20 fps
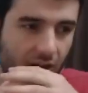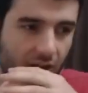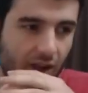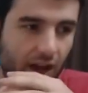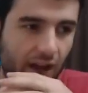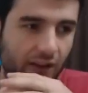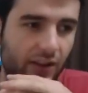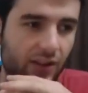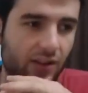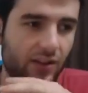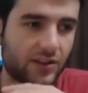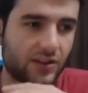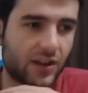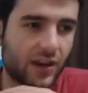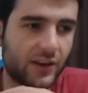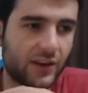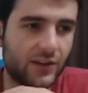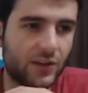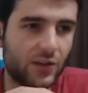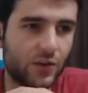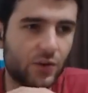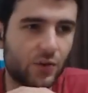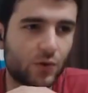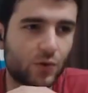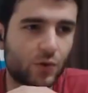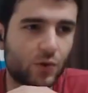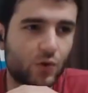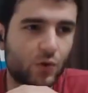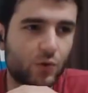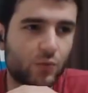I think there's kind of
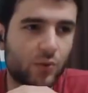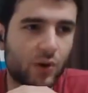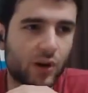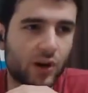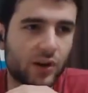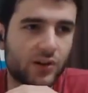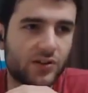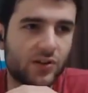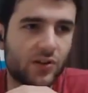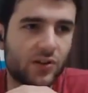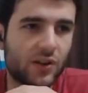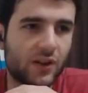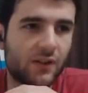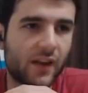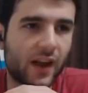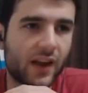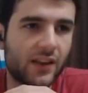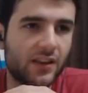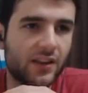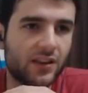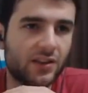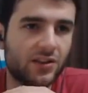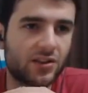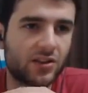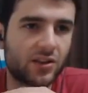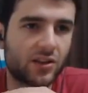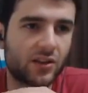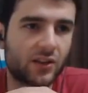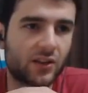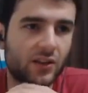two parts to the advantage.